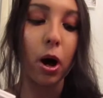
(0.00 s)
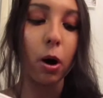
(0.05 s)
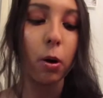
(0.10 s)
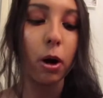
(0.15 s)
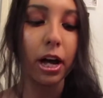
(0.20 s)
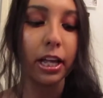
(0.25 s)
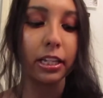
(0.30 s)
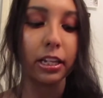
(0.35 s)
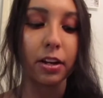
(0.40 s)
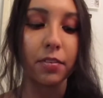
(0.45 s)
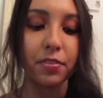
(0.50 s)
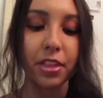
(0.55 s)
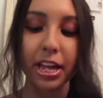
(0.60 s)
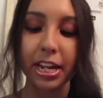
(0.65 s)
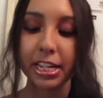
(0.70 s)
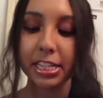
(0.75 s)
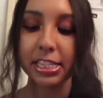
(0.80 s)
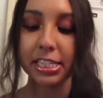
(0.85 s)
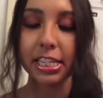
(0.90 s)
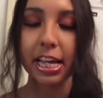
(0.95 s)
I love that
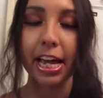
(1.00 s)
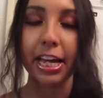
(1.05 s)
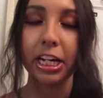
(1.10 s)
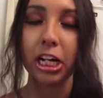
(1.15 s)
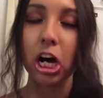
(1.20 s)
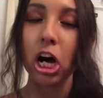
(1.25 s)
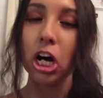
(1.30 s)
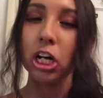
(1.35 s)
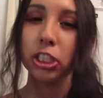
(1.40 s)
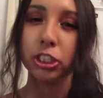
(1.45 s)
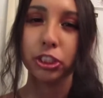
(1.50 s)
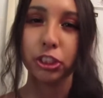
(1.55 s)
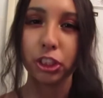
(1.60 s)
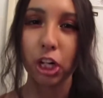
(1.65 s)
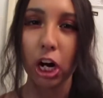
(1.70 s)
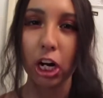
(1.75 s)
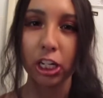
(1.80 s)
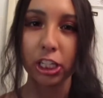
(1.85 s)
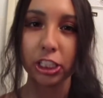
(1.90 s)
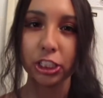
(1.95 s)
it's, like,
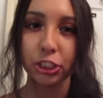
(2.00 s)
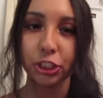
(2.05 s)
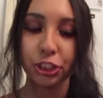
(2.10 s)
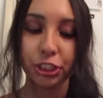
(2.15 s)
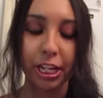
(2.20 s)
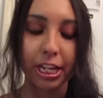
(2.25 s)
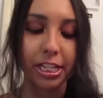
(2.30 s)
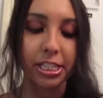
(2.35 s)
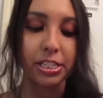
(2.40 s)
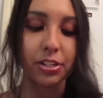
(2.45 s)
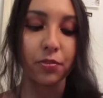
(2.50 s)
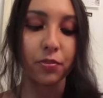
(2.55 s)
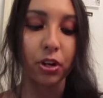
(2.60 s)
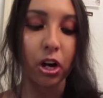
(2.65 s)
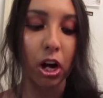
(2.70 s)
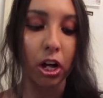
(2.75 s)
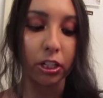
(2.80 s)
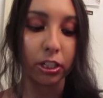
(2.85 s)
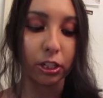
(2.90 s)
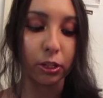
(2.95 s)
darker shades of
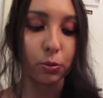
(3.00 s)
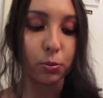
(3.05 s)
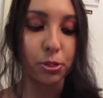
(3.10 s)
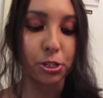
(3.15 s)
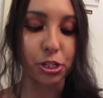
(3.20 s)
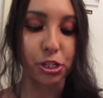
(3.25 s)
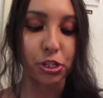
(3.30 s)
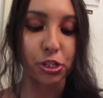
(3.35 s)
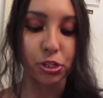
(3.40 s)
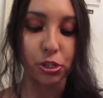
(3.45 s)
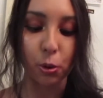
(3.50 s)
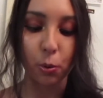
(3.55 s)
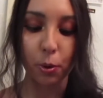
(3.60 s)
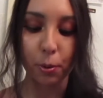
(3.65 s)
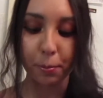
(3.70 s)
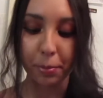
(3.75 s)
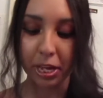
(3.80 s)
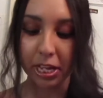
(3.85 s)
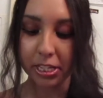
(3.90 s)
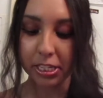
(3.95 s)
color, which is so
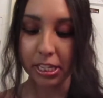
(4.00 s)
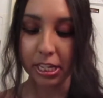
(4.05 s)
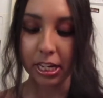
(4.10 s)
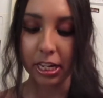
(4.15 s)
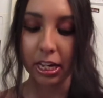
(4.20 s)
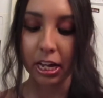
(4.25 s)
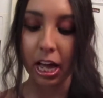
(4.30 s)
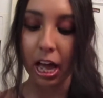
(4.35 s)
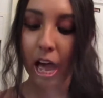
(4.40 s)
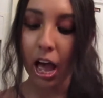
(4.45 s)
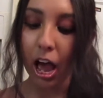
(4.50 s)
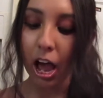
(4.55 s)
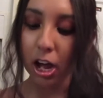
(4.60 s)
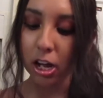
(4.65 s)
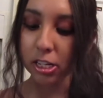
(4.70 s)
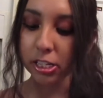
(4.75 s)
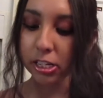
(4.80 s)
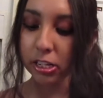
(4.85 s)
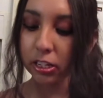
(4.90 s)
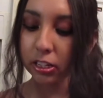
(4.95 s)
amazing. I
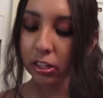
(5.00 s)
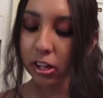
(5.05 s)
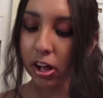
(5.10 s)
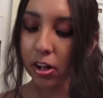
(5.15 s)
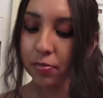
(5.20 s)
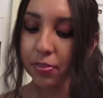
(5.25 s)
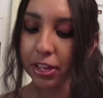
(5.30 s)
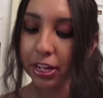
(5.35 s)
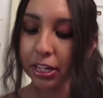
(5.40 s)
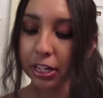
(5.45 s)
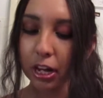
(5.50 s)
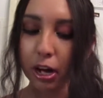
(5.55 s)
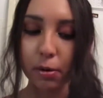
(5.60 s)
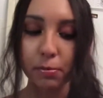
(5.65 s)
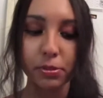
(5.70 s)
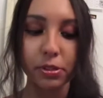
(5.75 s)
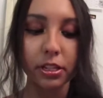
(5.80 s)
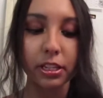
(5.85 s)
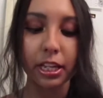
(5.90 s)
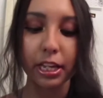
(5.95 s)
also love that it comes
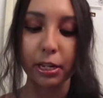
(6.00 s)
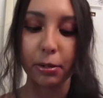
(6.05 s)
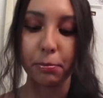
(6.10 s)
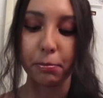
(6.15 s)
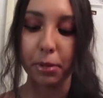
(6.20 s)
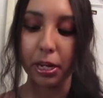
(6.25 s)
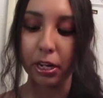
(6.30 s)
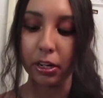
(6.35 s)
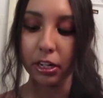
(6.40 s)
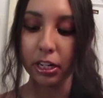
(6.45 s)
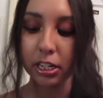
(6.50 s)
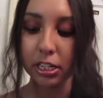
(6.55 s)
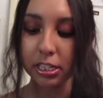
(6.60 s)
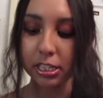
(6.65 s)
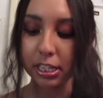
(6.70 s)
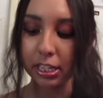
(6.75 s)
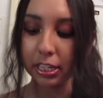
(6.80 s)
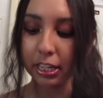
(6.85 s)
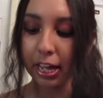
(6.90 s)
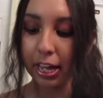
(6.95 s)
with like mirrors
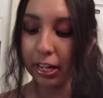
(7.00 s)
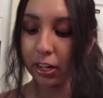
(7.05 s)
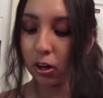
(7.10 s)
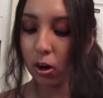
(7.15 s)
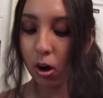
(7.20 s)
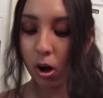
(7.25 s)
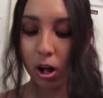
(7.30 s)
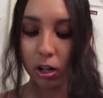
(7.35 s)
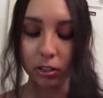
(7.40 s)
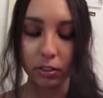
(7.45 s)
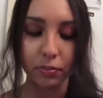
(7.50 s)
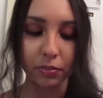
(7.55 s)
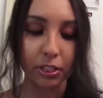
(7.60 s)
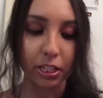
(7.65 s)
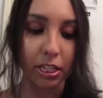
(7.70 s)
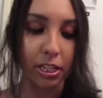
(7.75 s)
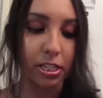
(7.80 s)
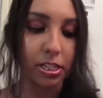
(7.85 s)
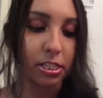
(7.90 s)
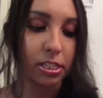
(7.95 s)
and like all of
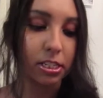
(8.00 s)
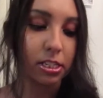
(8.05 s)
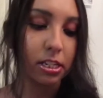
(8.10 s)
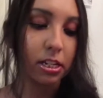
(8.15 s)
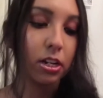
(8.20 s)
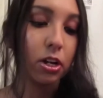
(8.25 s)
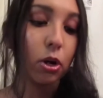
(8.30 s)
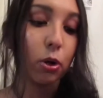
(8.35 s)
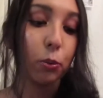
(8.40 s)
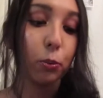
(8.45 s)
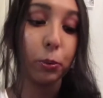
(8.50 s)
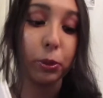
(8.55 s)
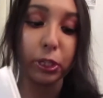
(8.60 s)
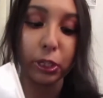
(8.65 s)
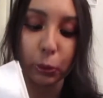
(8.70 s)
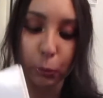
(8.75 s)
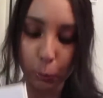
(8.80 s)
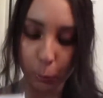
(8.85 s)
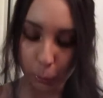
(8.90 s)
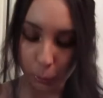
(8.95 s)
these. Really
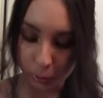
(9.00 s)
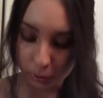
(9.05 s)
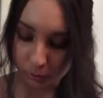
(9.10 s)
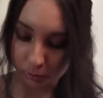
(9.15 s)
cool.